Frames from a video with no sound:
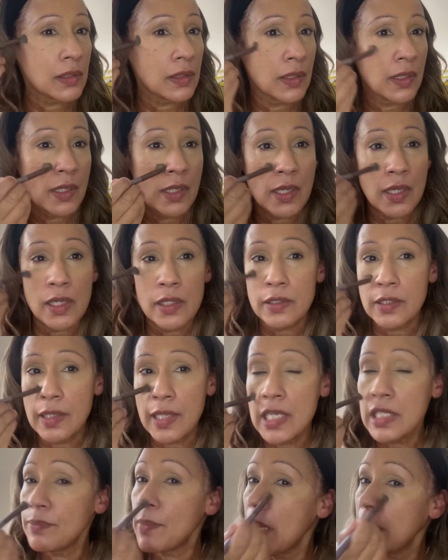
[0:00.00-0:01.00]
So
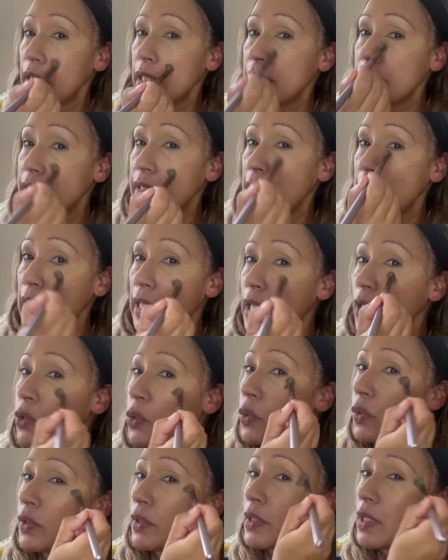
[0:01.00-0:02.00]
there's my concealer,
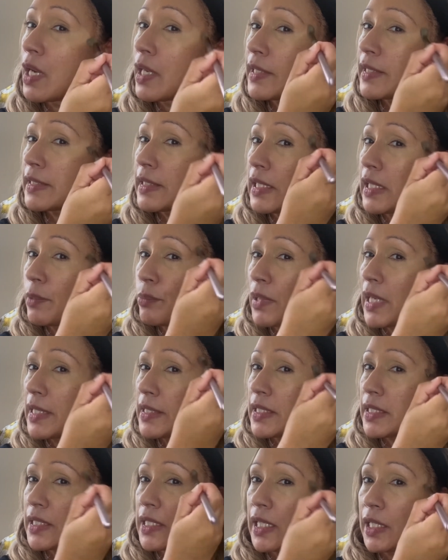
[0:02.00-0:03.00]
all nicely
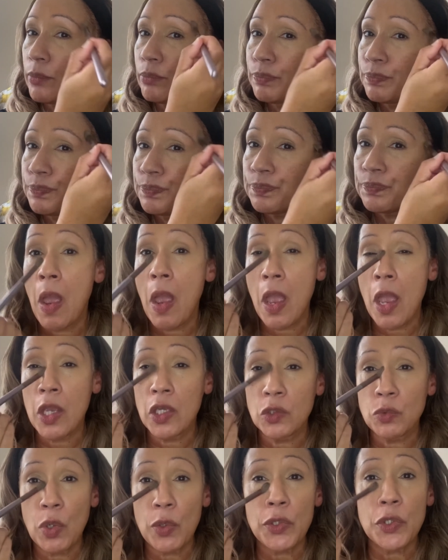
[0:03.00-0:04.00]
blended in.
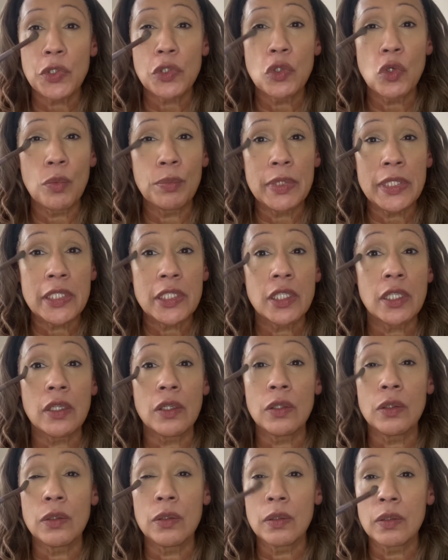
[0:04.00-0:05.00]
So what you'd normally
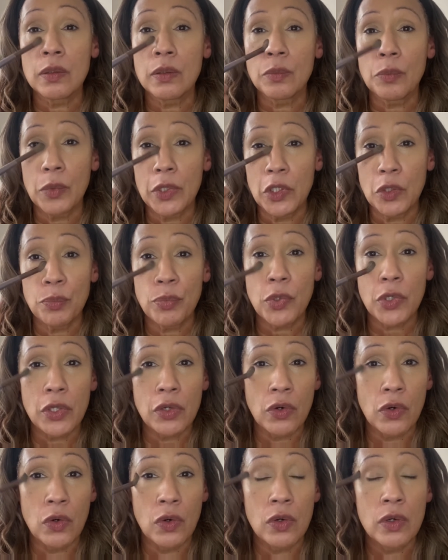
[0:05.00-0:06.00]
do when you put
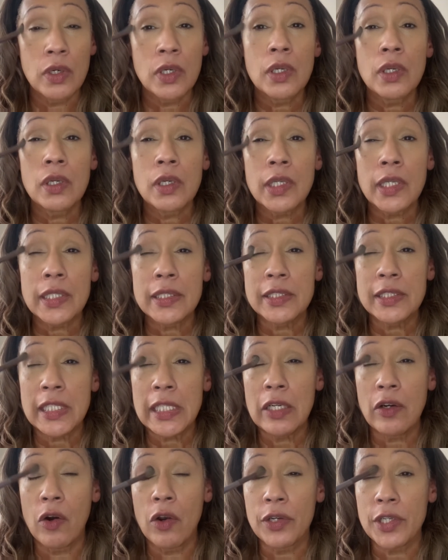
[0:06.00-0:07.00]
your
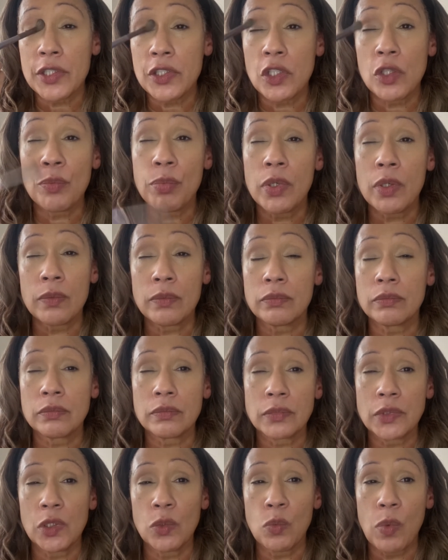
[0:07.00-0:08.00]
concealer on is you
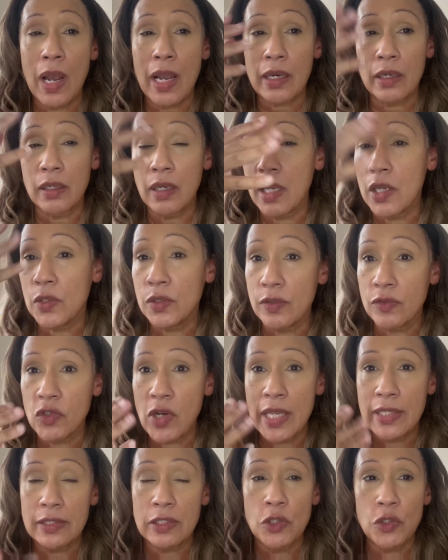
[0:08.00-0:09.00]
whack loads of
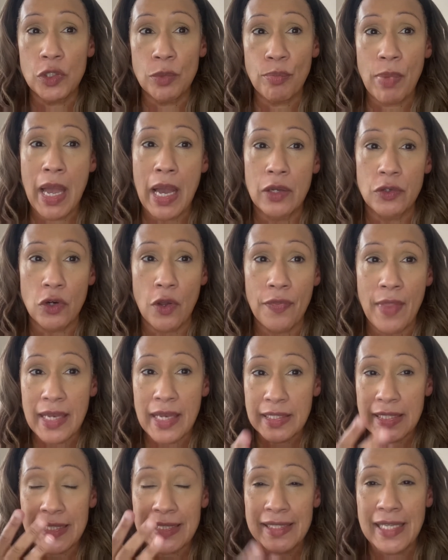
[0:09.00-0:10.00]
translucent powder on
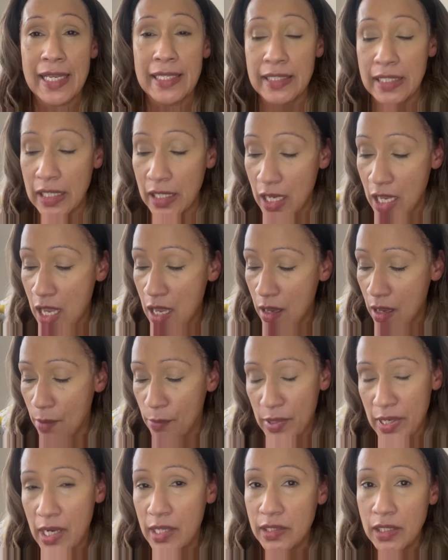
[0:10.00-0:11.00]
to set it,
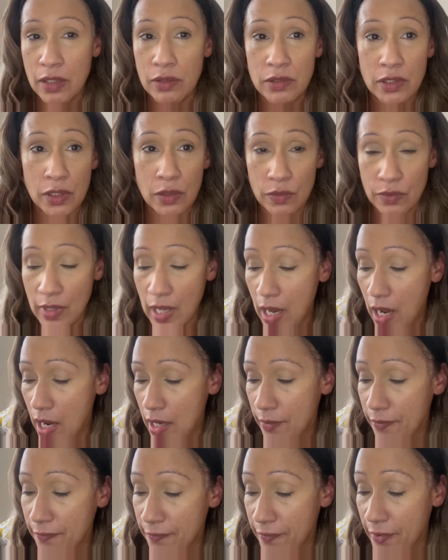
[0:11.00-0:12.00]
but I don't do
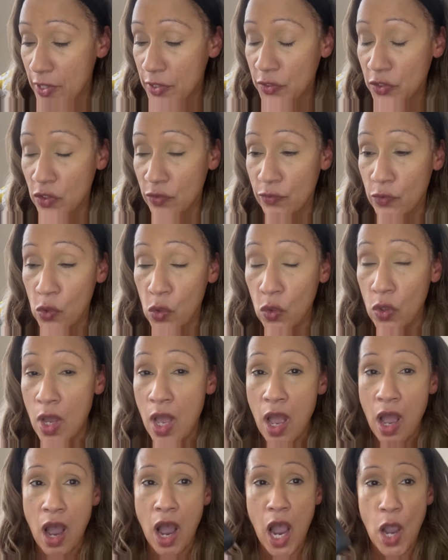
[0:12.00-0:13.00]
that. First of all,
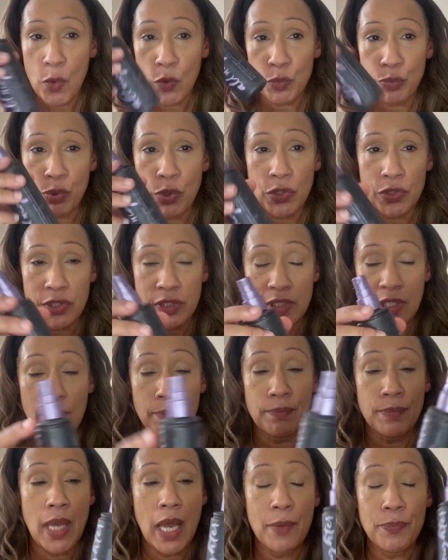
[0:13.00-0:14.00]
I would put
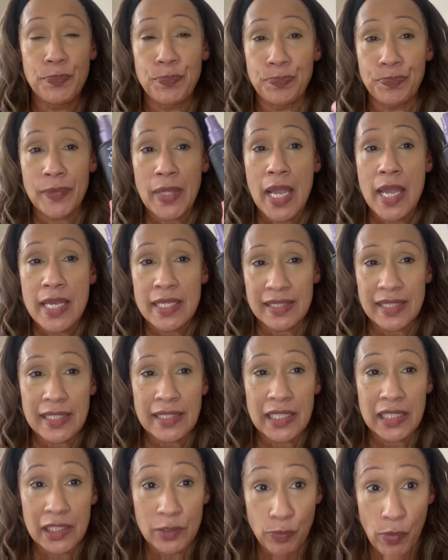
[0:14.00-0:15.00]
some
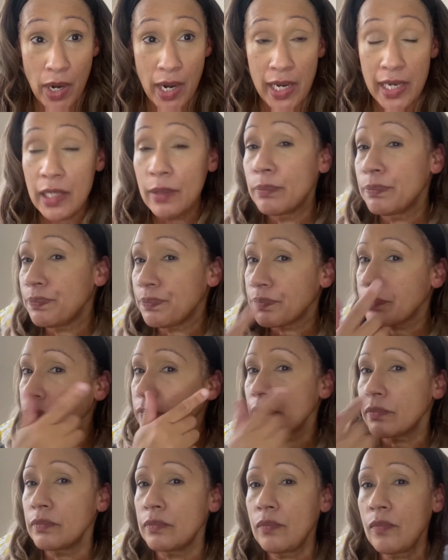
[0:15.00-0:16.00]
setting spray
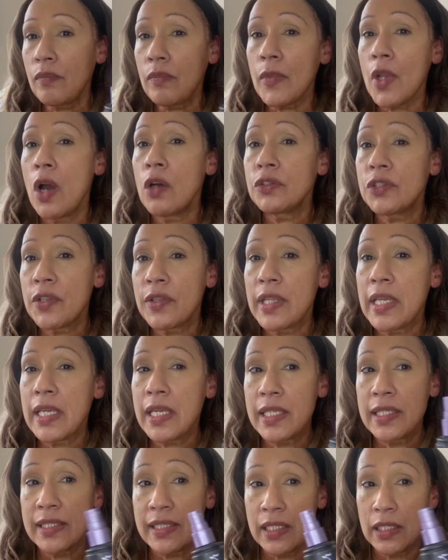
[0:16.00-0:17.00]
onto the
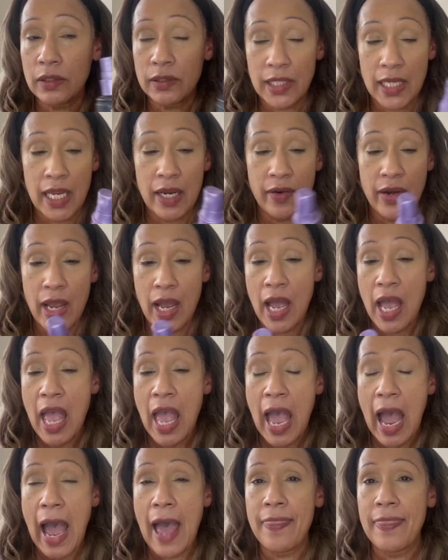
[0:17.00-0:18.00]
concealed area,
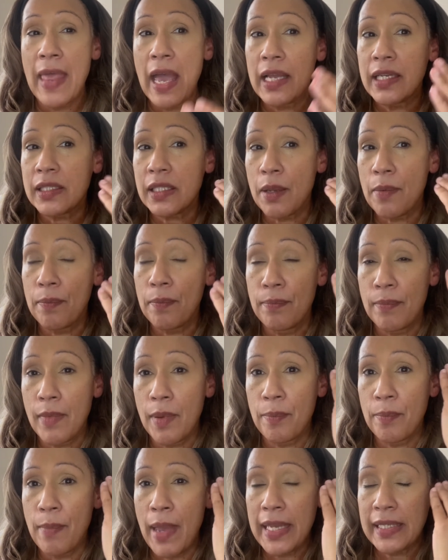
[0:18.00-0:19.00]
and that
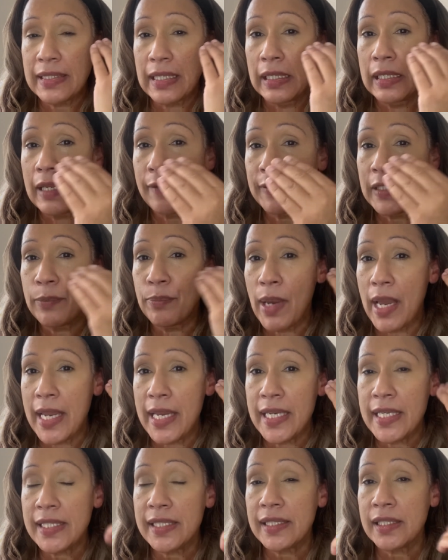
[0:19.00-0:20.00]
makes a lovely
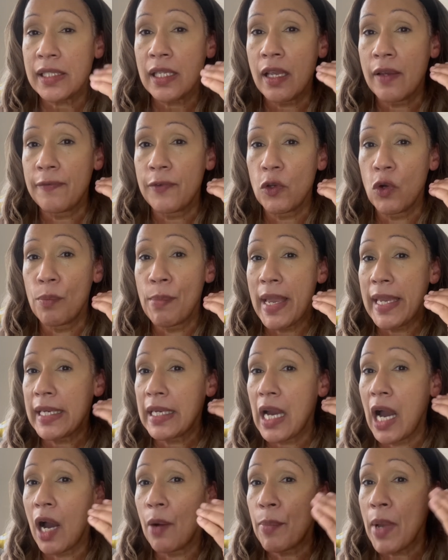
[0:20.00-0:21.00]
base for your
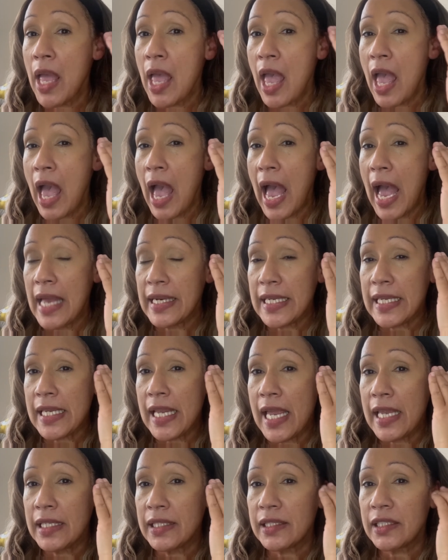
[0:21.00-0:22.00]
makeup, and
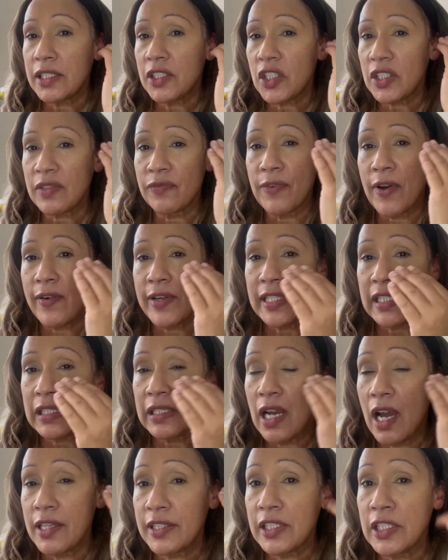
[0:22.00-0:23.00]
it's just very
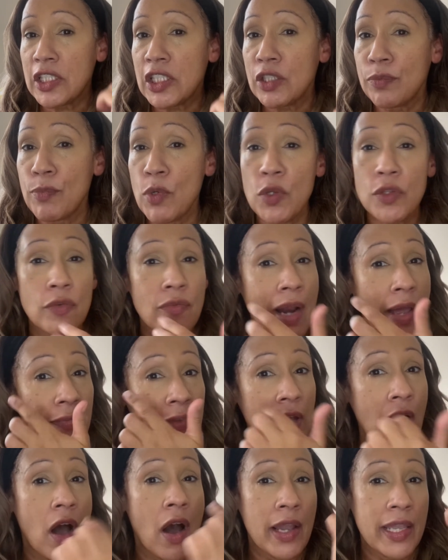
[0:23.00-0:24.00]
nice and smooth around
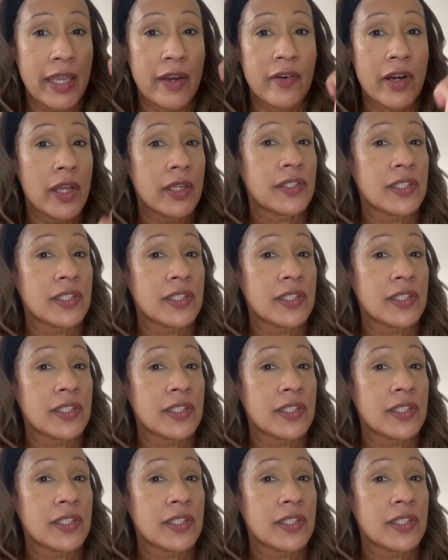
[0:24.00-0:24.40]
the eye area.